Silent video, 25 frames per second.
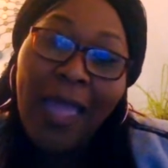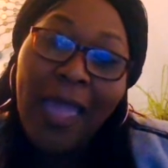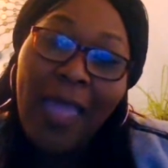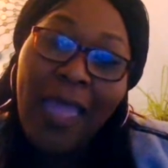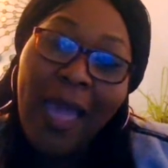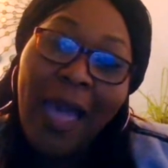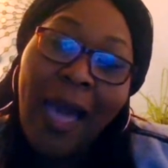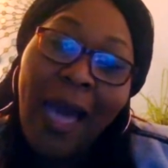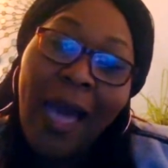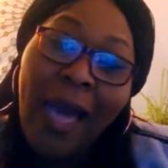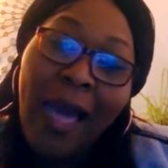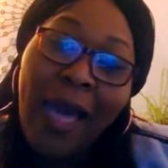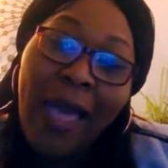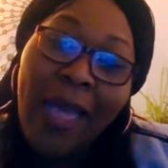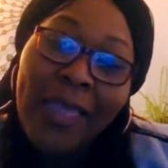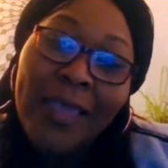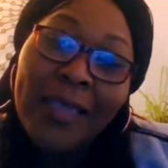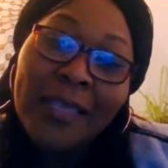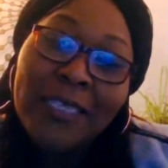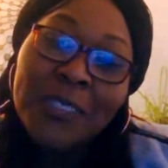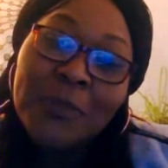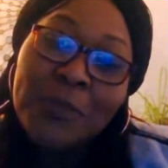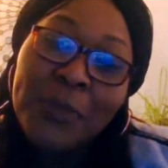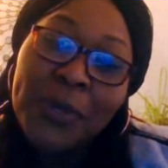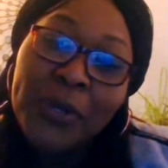I
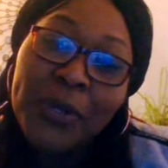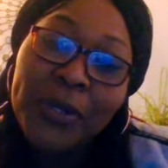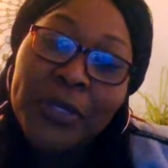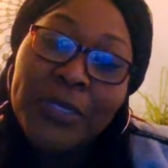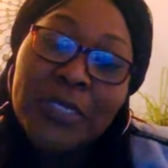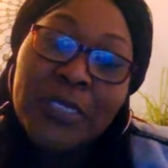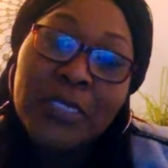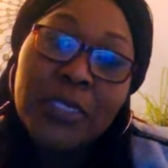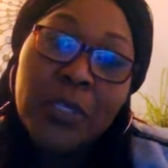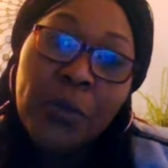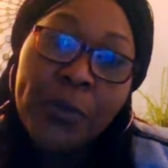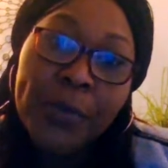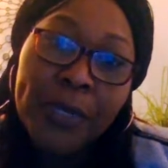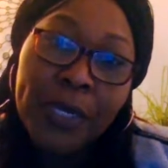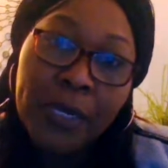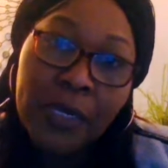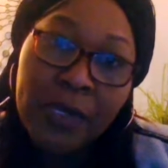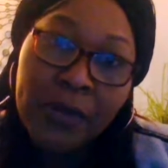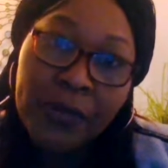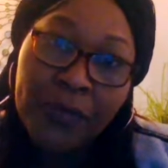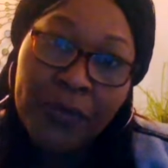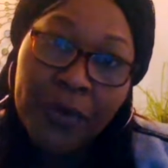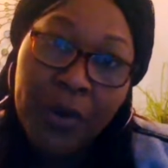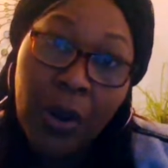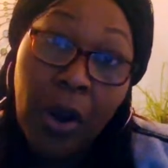experienced so many
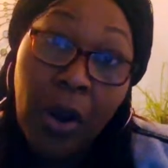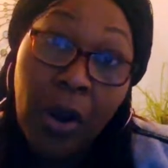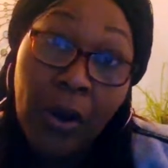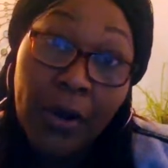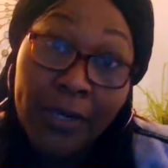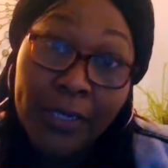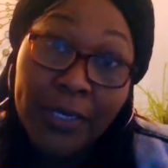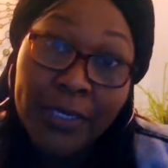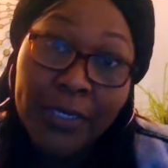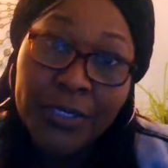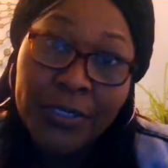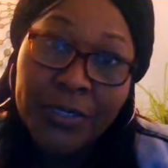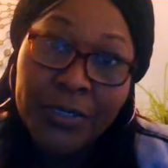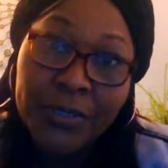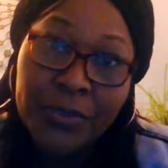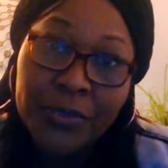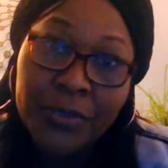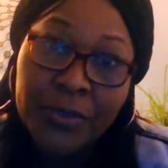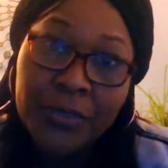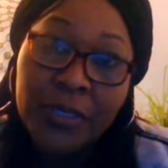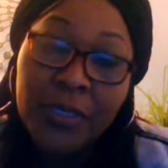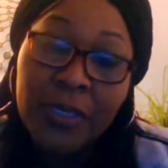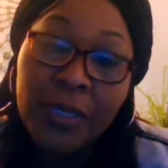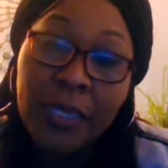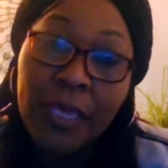different heart
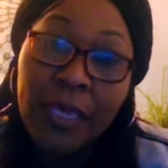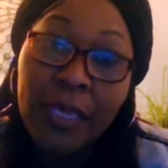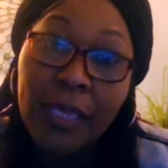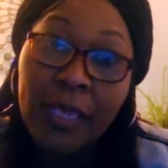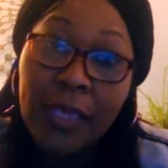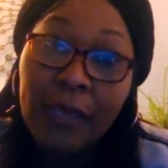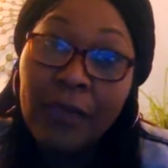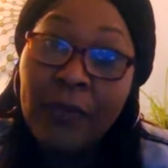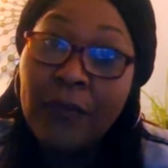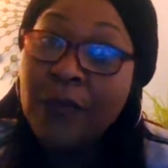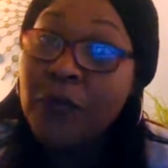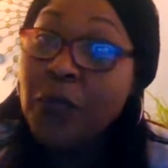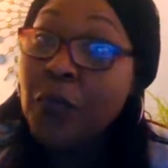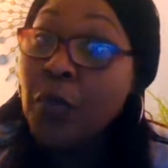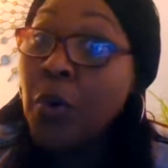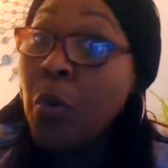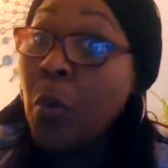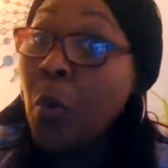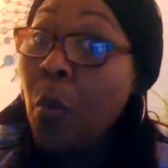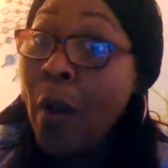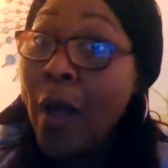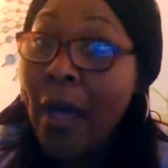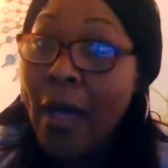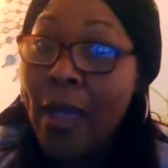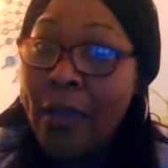issues for a
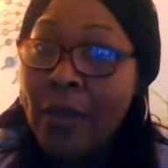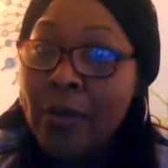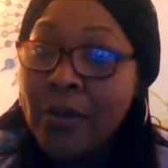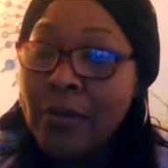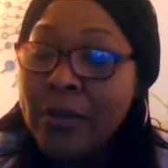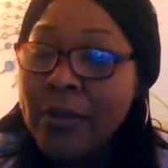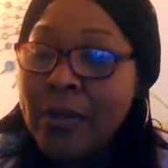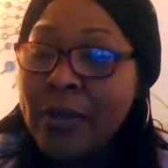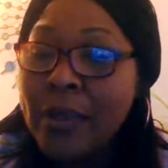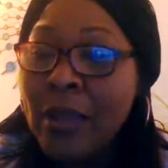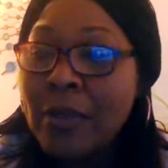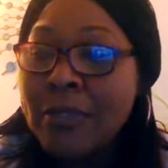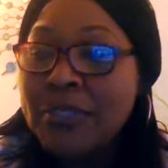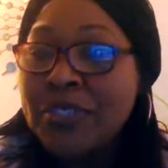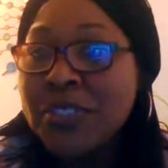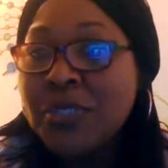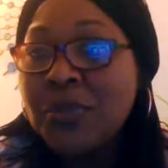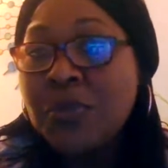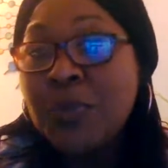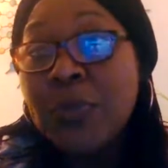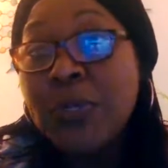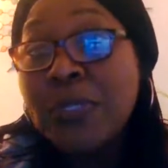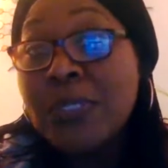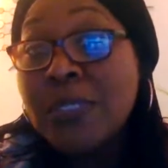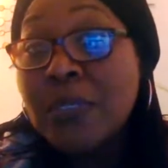while, and I
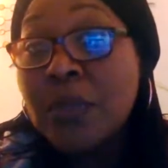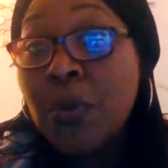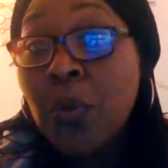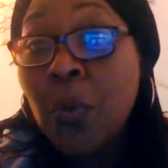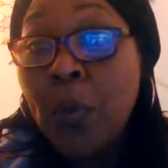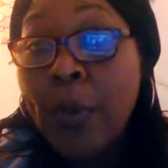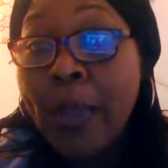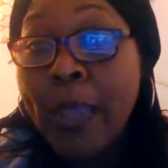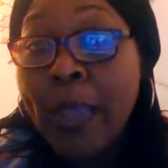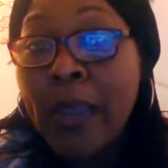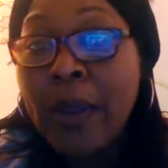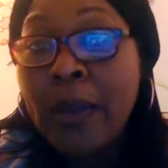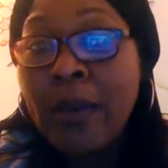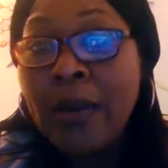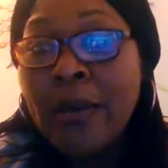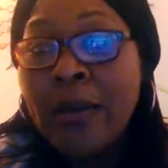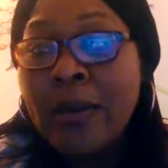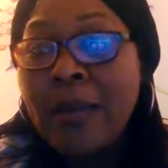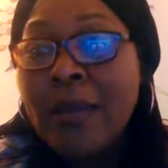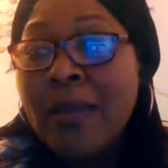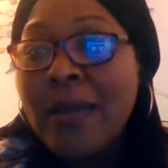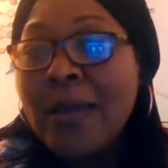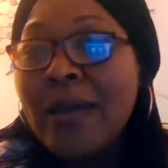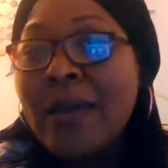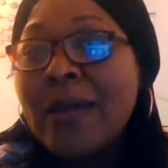just wasn't aware
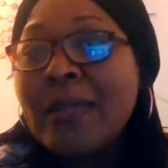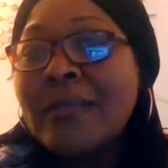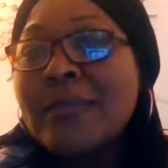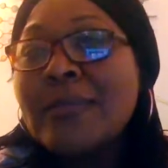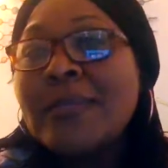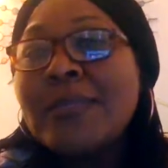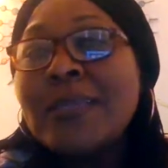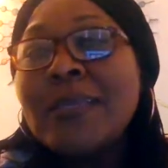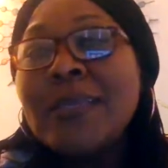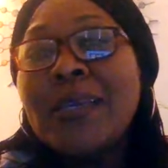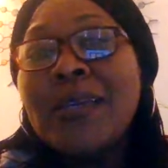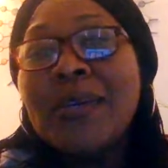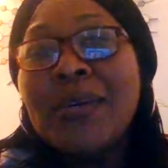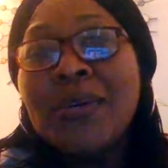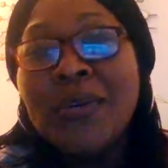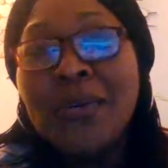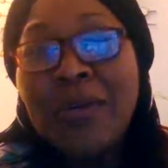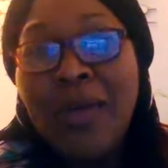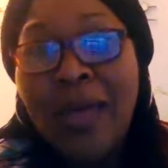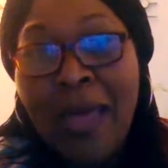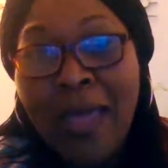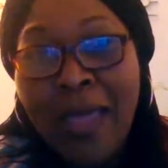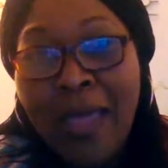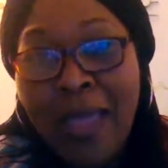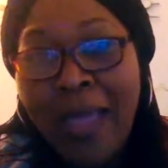until
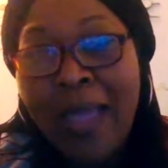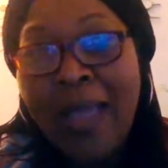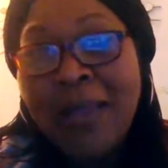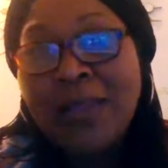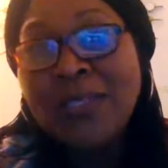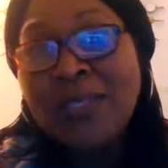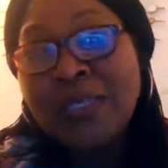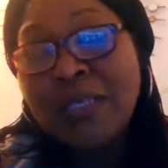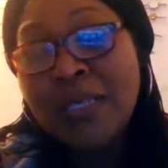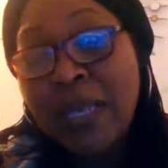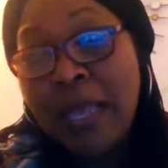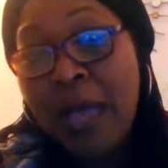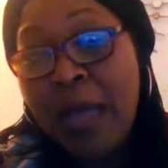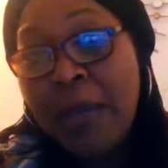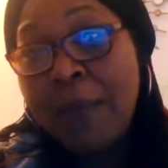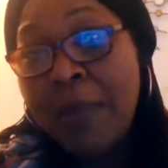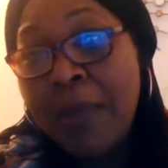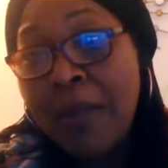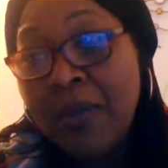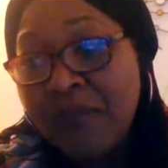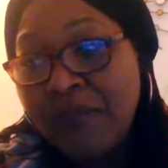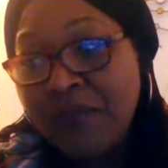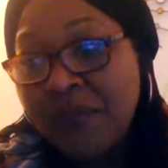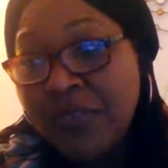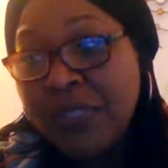I actually got
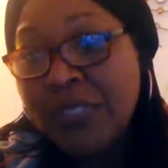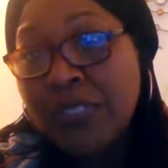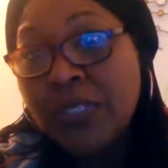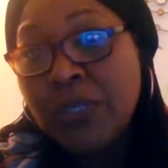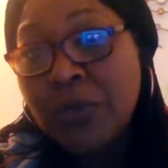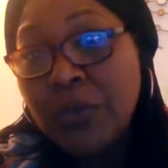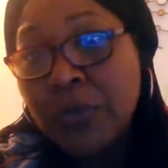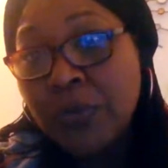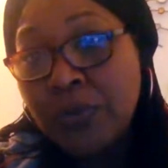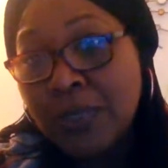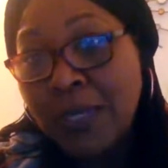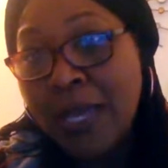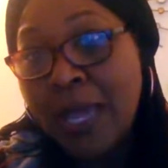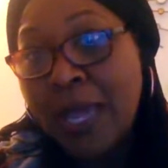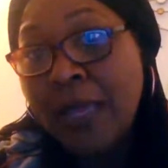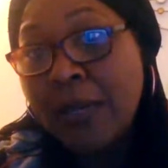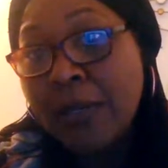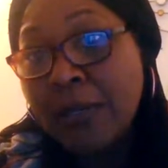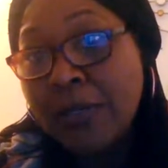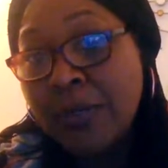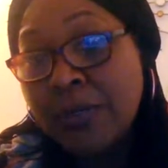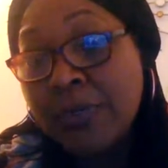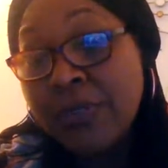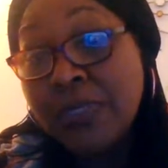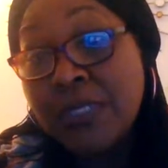my physical
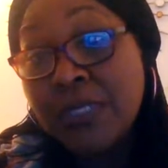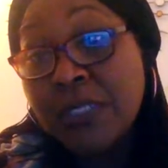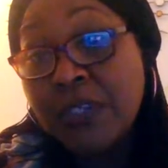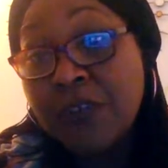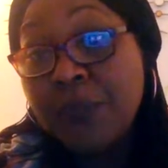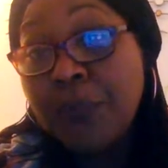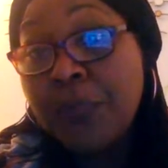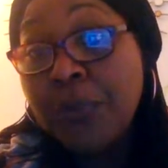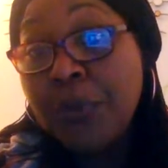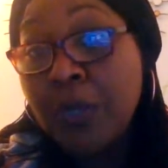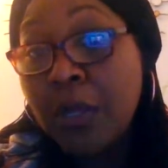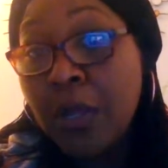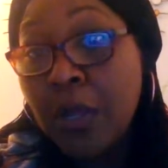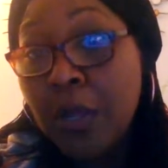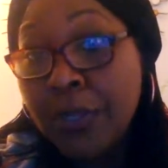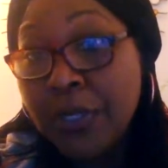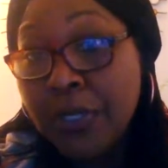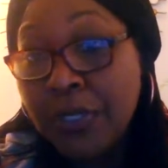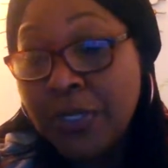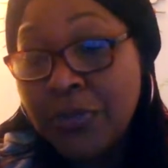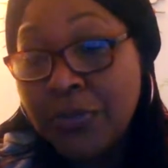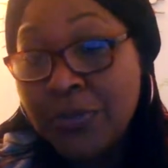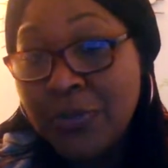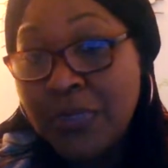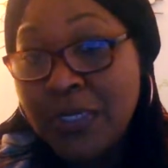diagnosis of prolonged
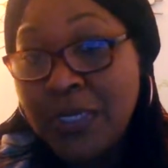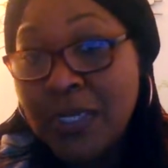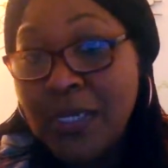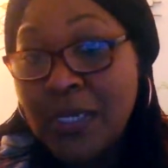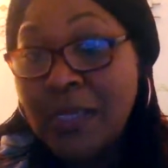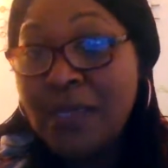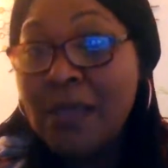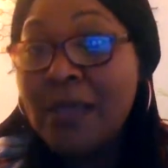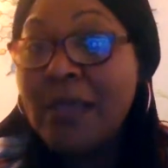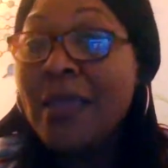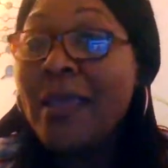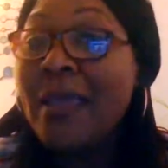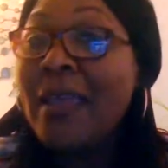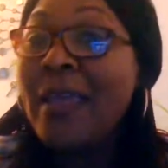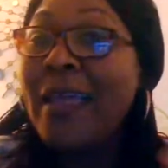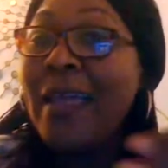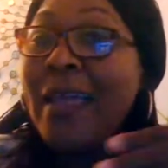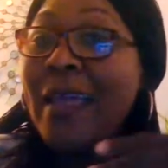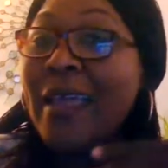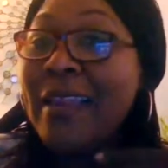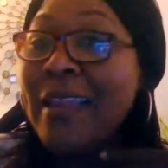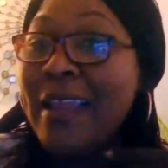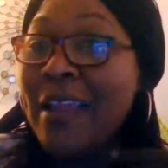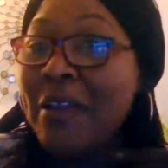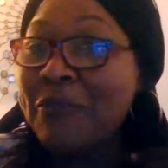QT.
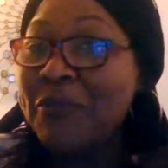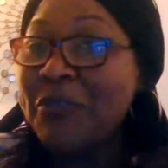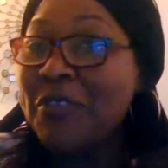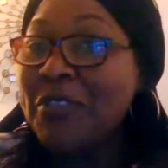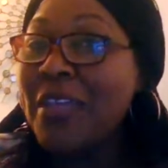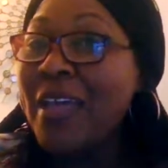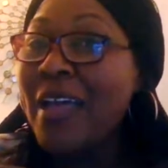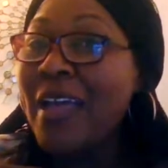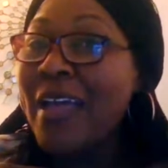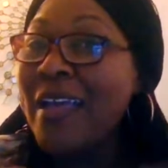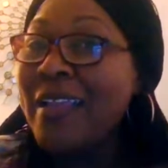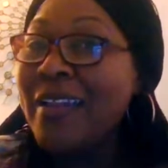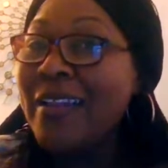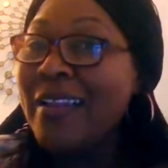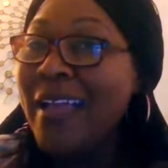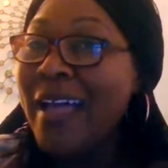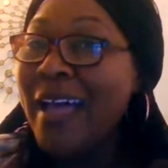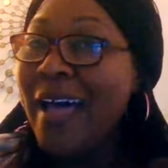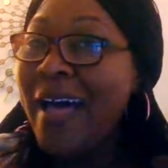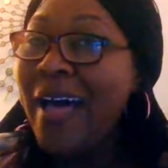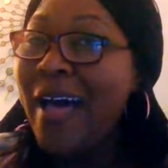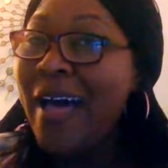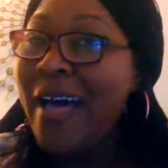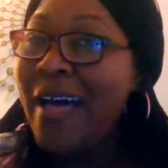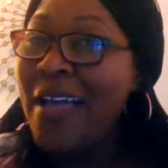And after that,
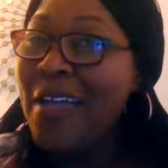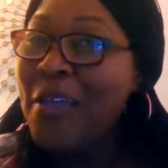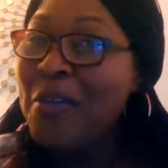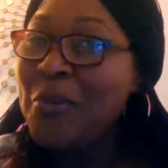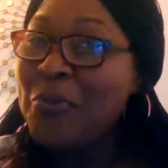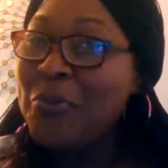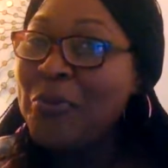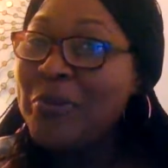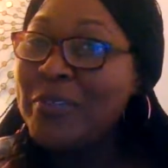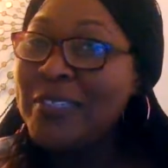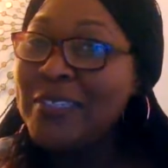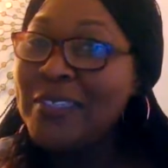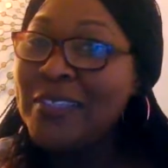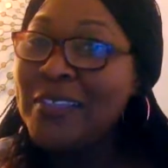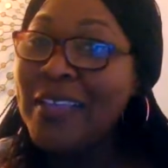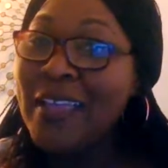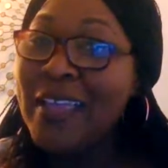I was